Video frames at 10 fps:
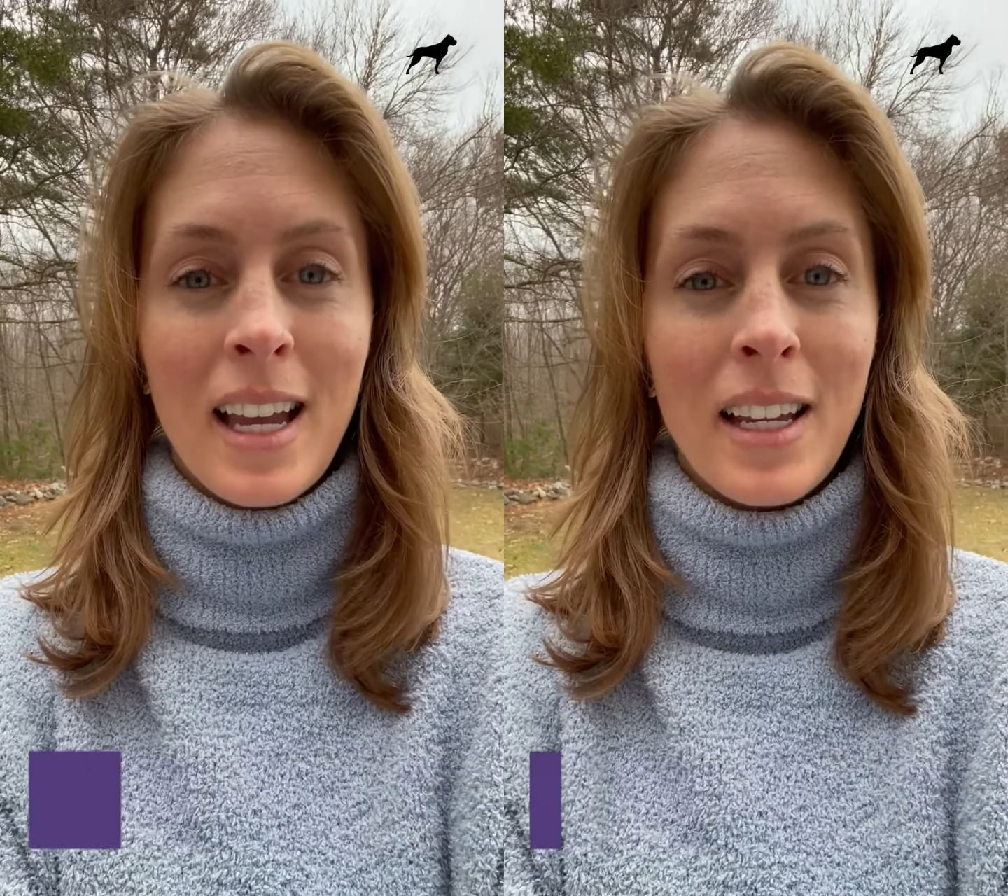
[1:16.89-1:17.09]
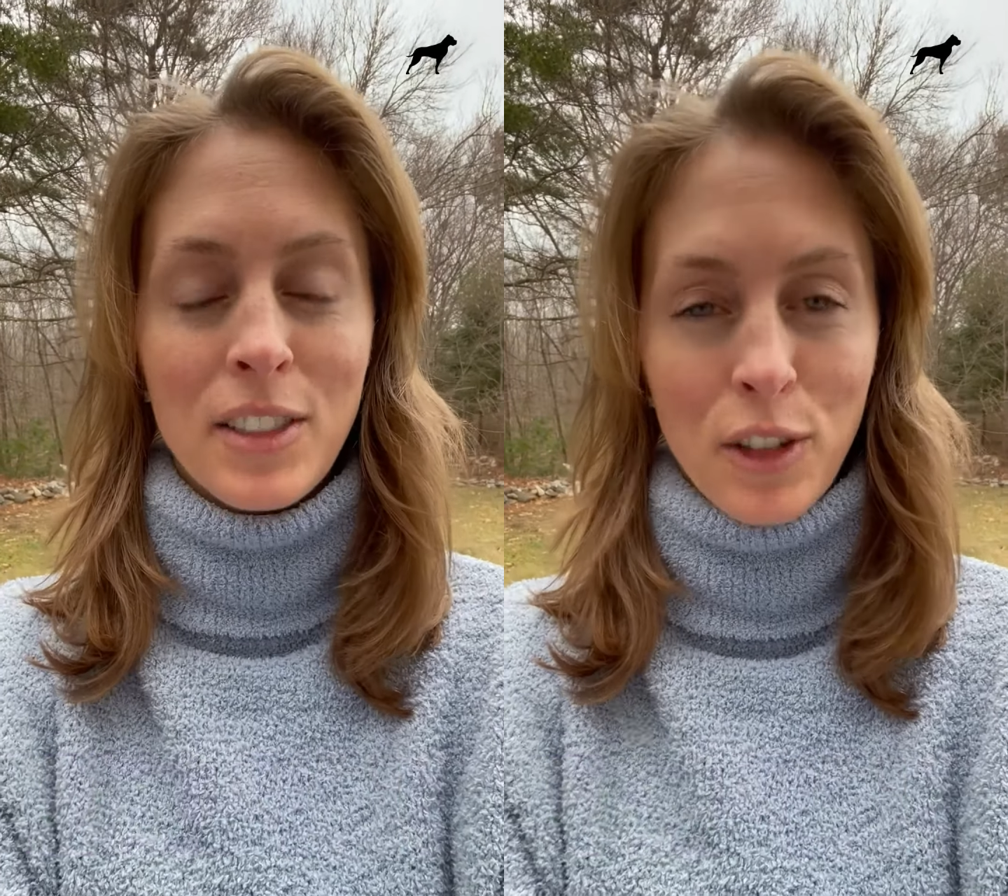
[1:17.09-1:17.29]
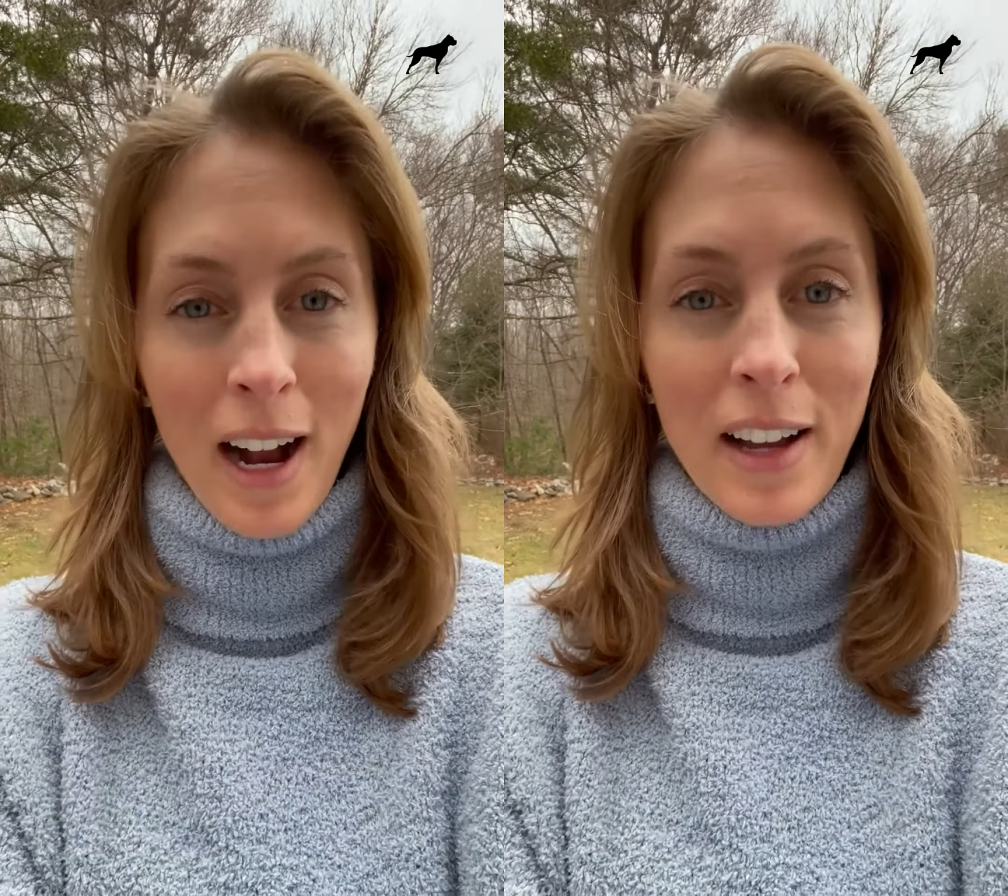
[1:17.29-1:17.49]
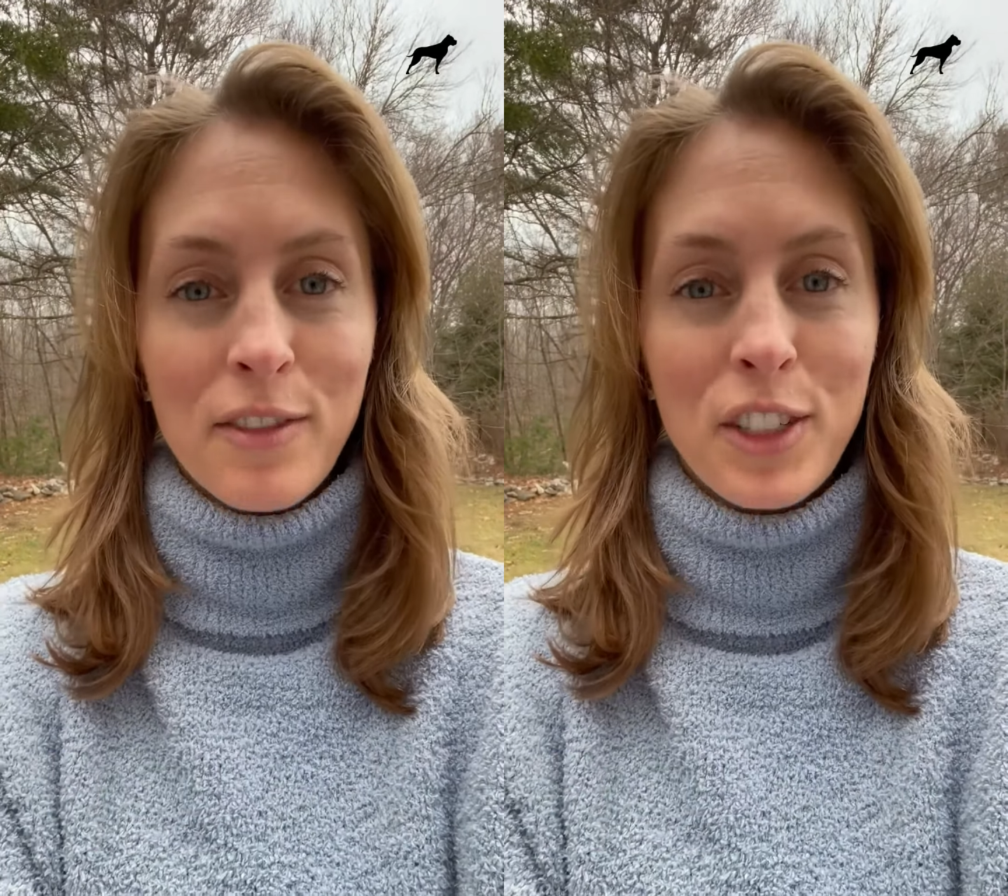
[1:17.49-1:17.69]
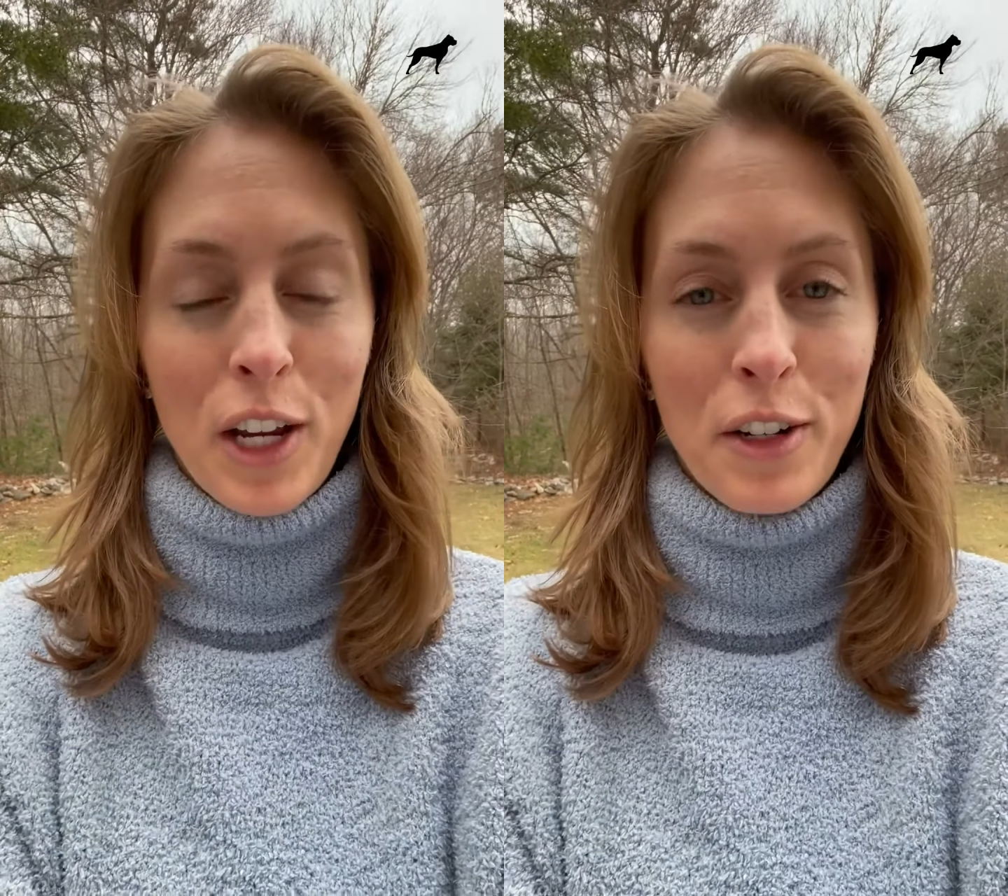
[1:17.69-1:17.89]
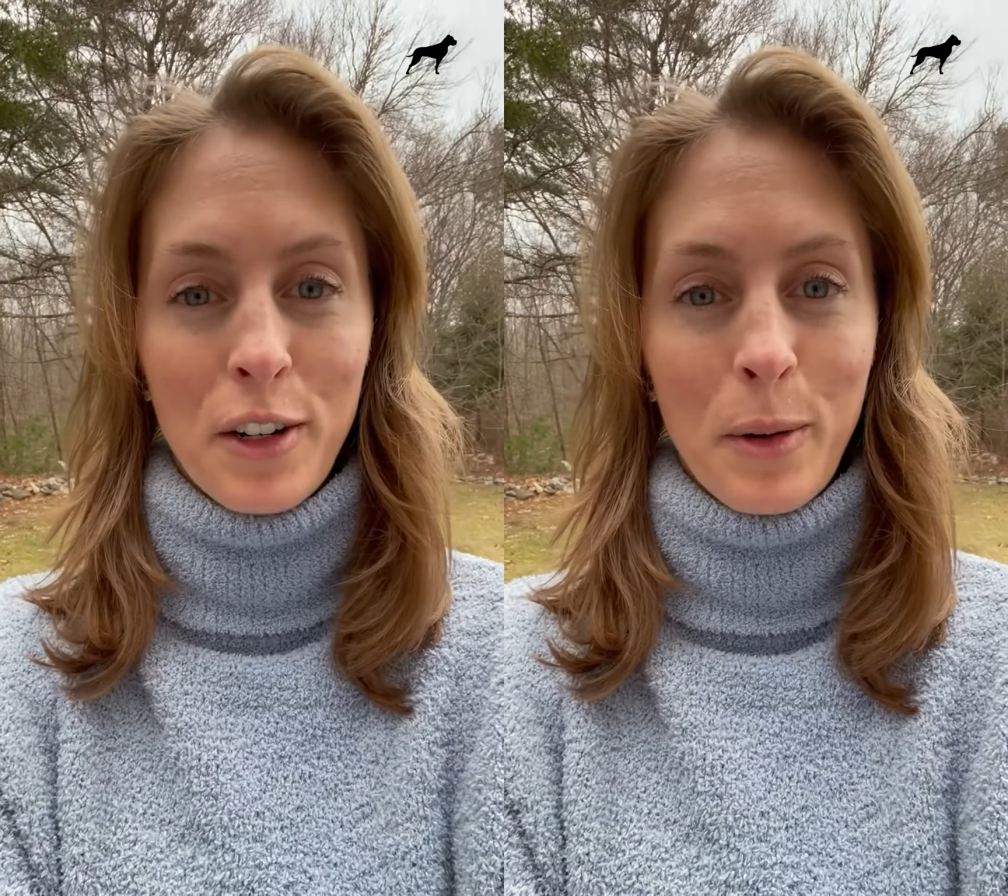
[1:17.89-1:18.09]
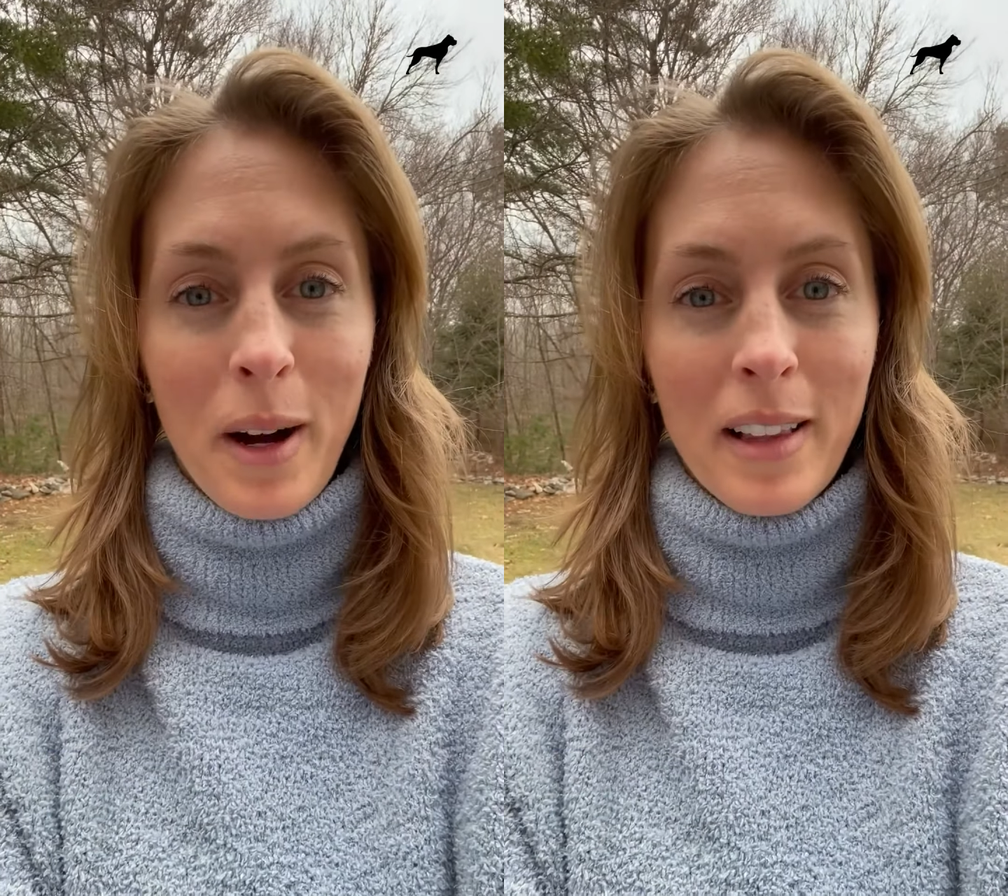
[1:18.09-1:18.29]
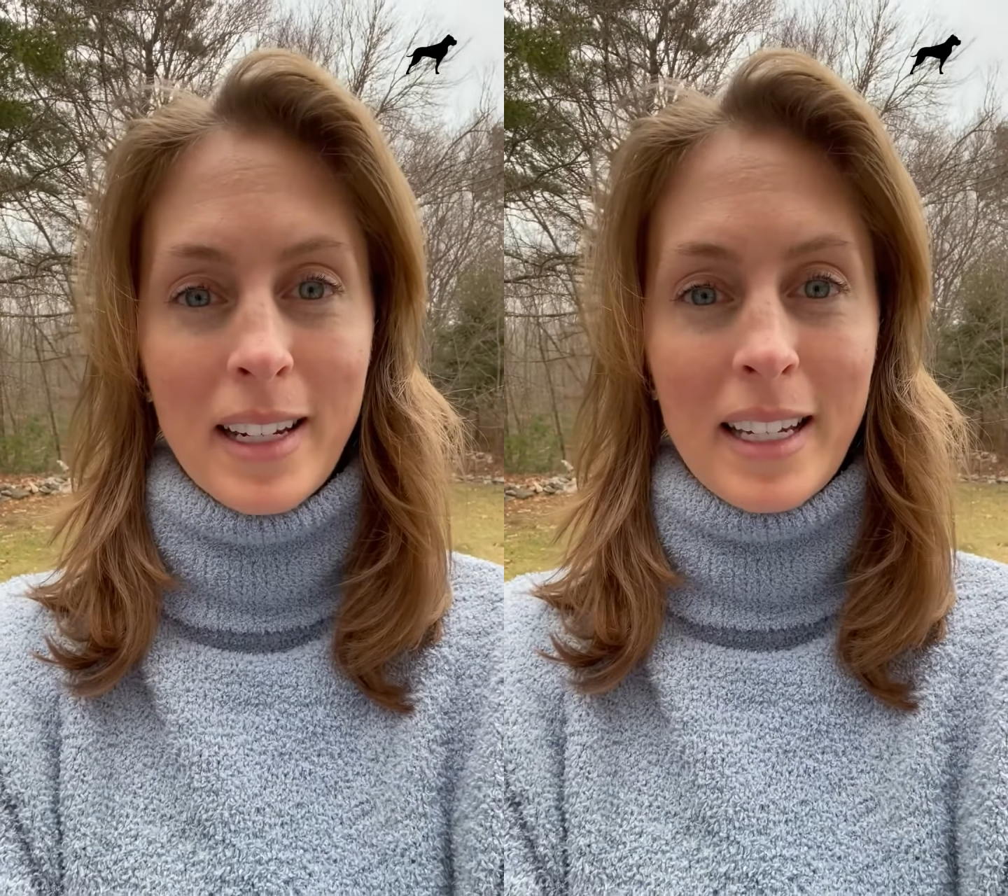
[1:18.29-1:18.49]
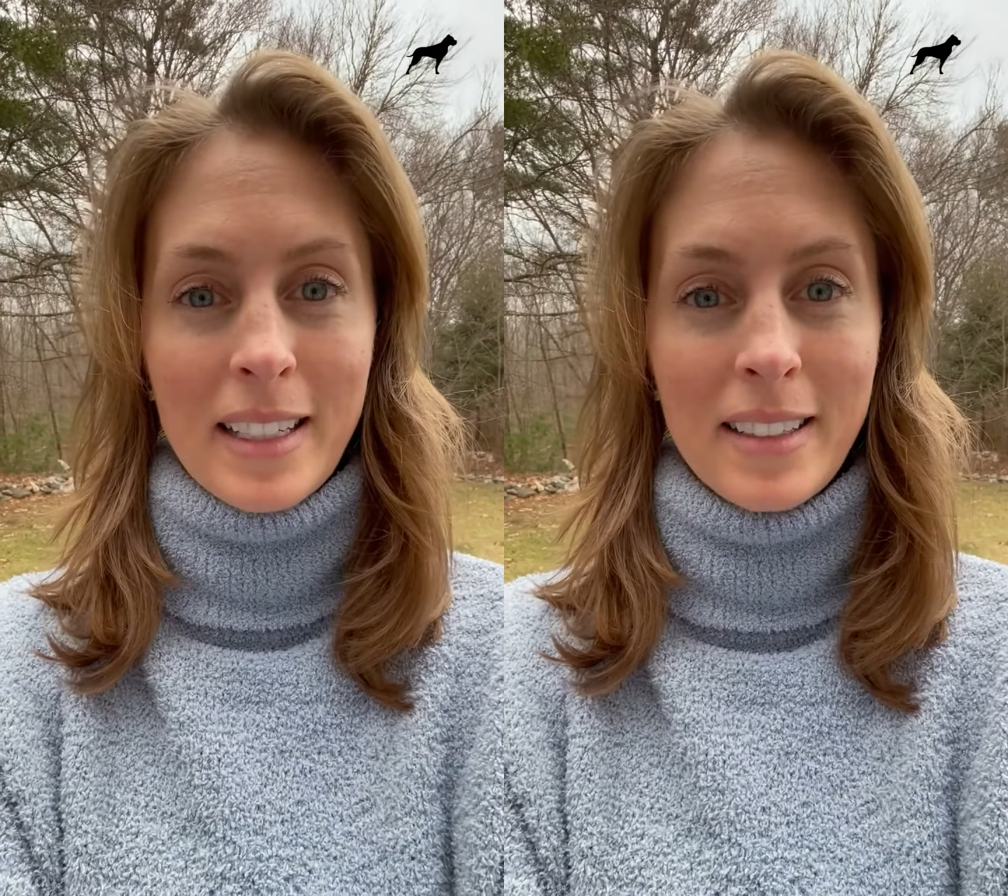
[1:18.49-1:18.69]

and drive gender equality.